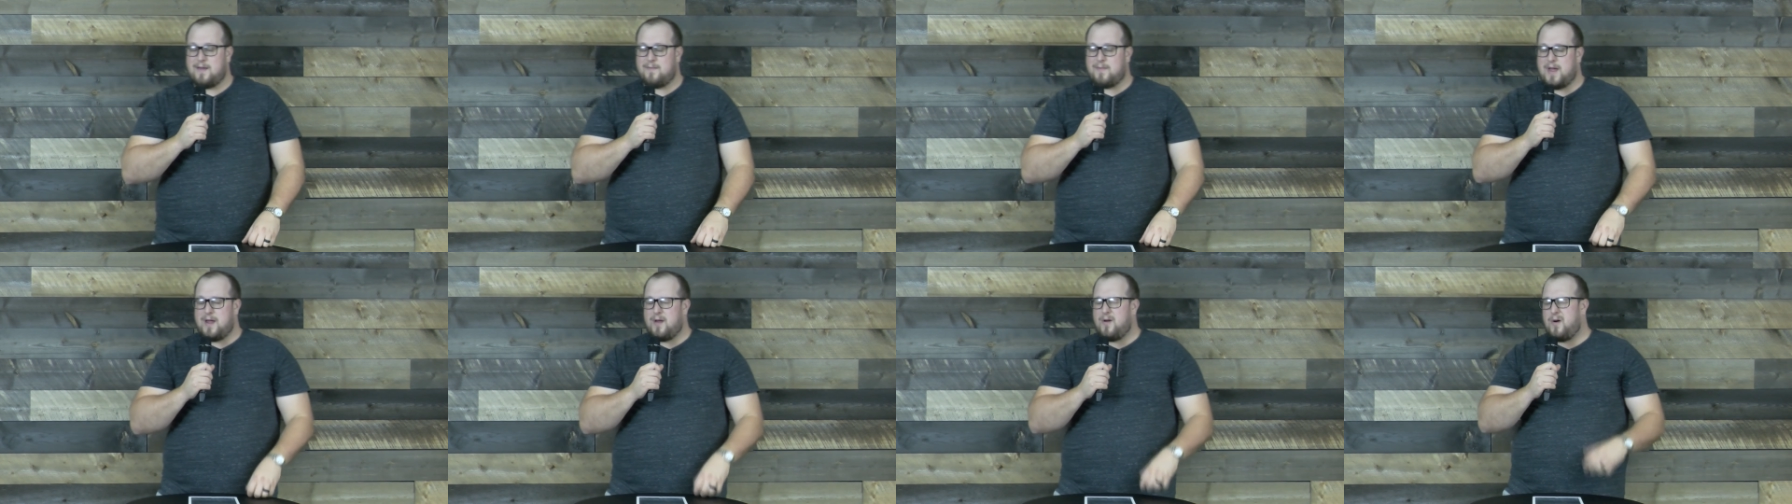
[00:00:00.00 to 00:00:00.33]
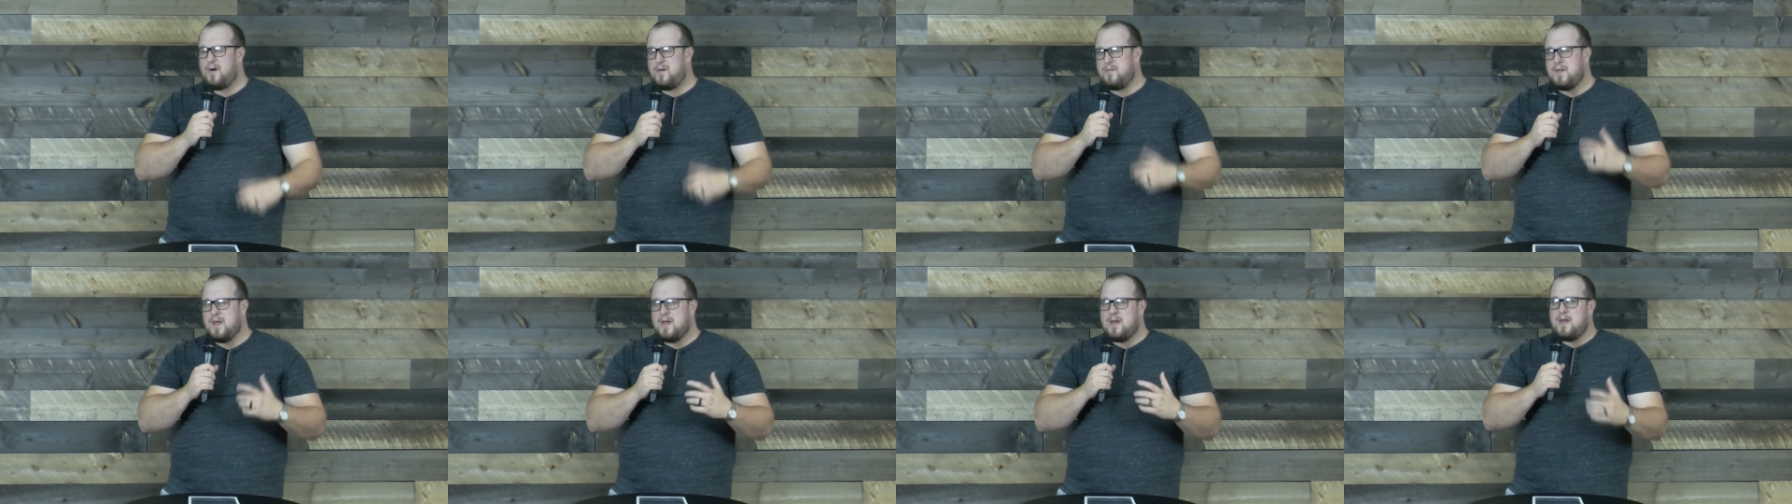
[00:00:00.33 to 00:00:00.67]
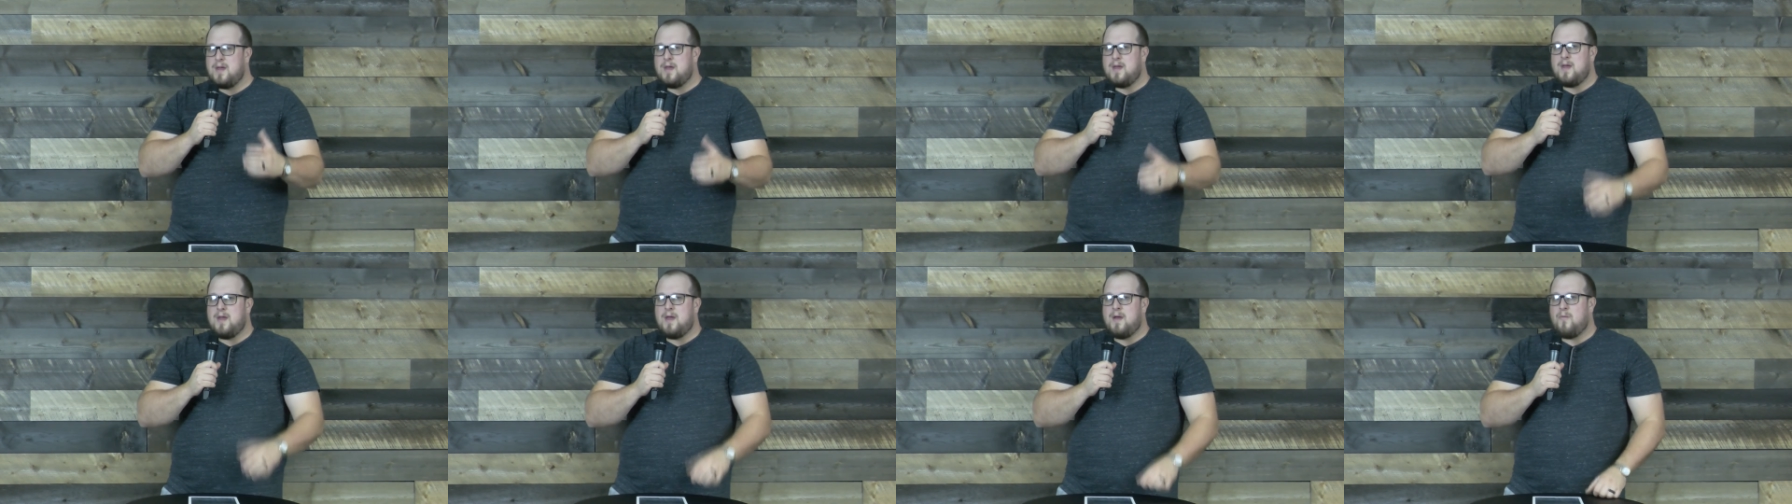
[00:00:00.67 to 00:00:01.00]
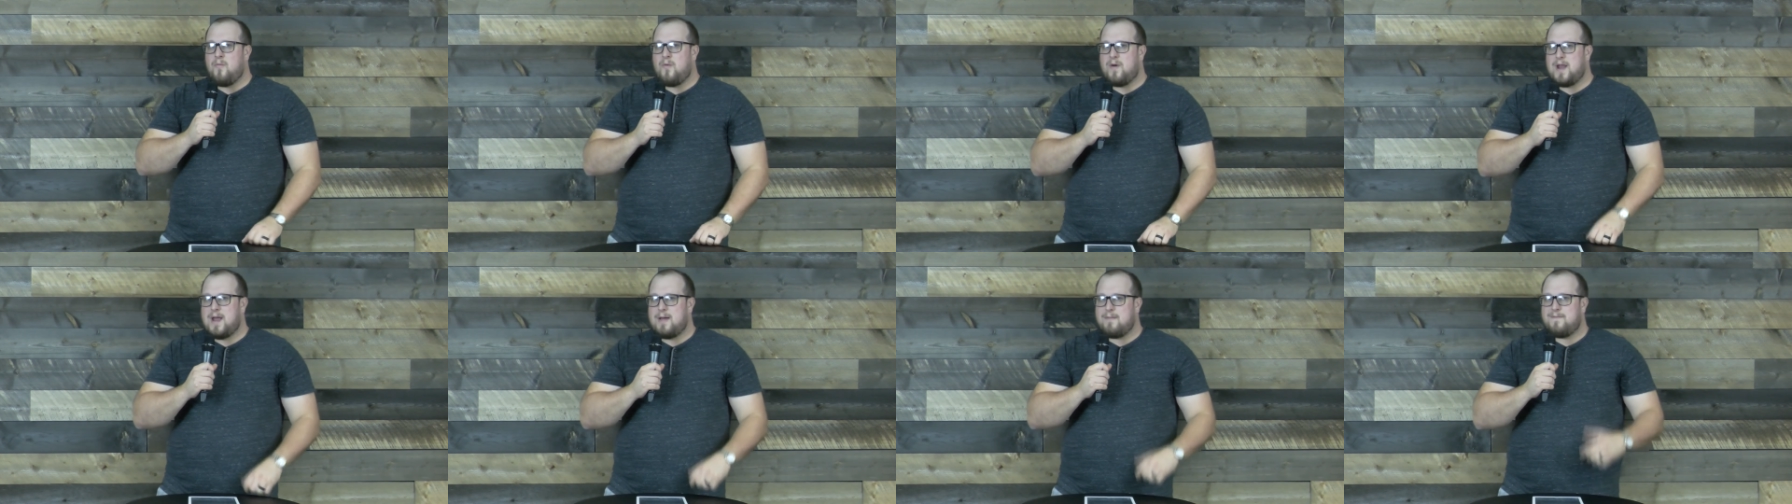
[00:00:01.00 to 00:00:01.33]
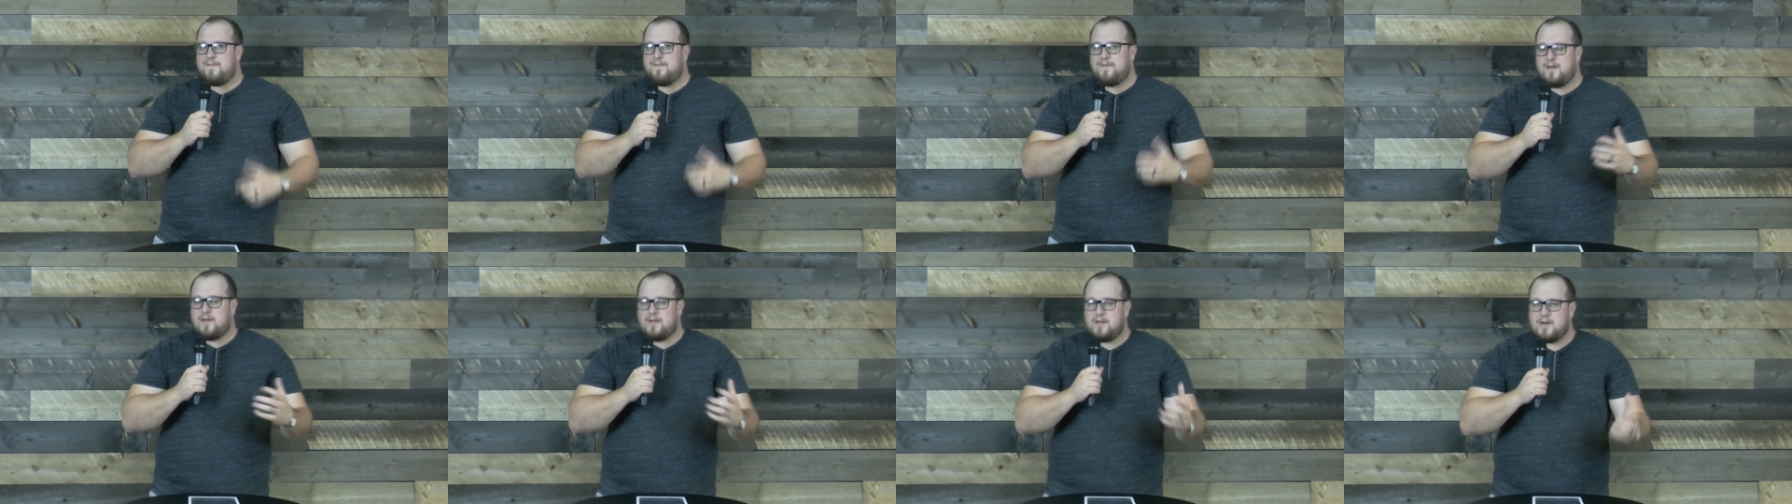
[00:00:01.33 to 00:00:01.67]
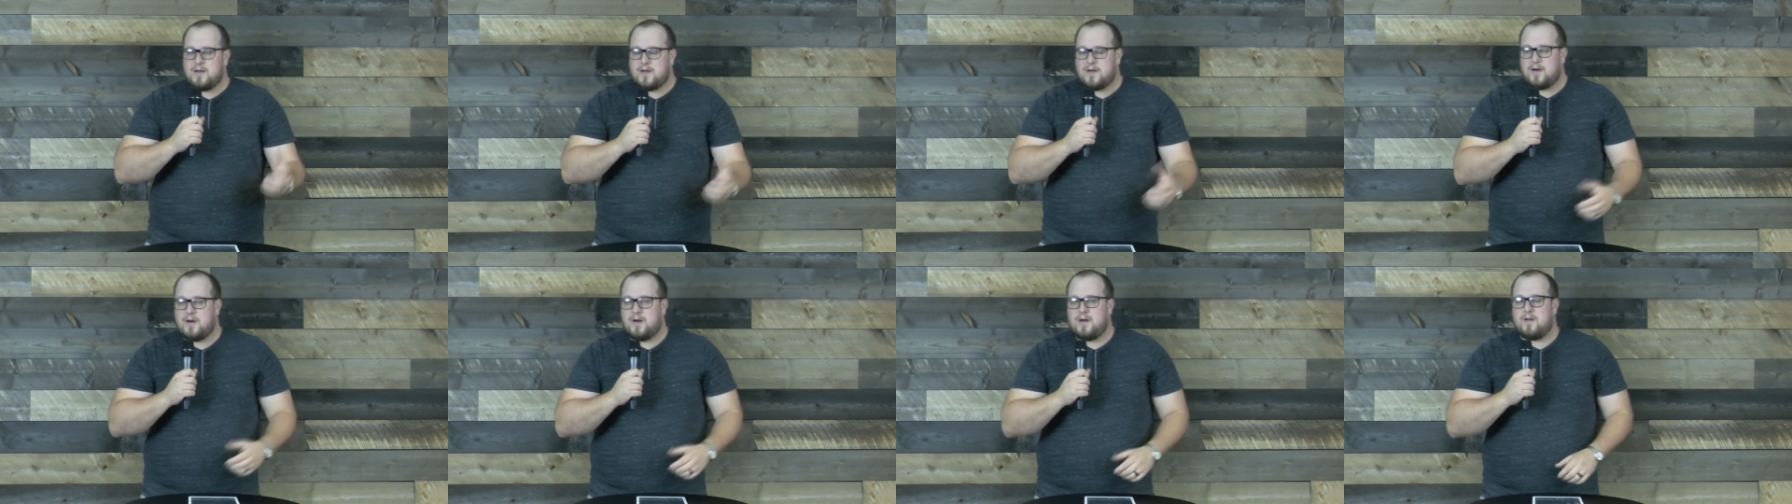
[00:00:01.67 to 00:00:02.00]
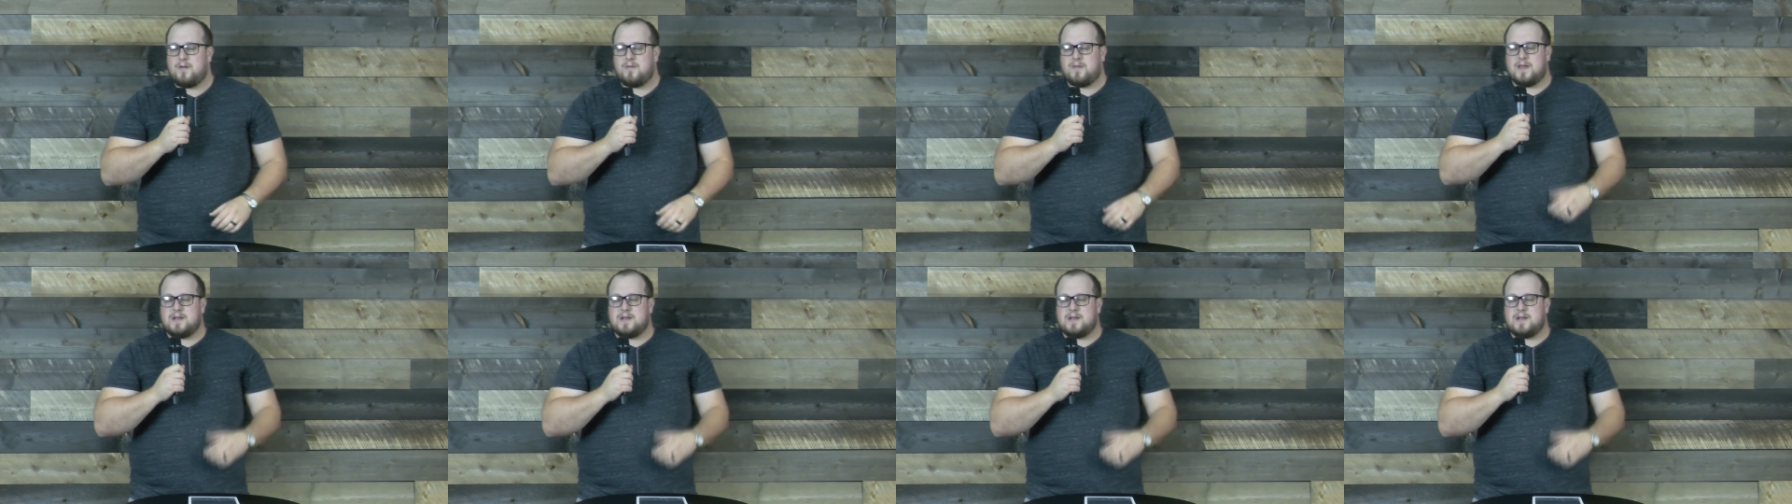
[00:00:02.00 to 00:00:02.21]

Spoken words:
I'm like, oh, when I'm feeling good,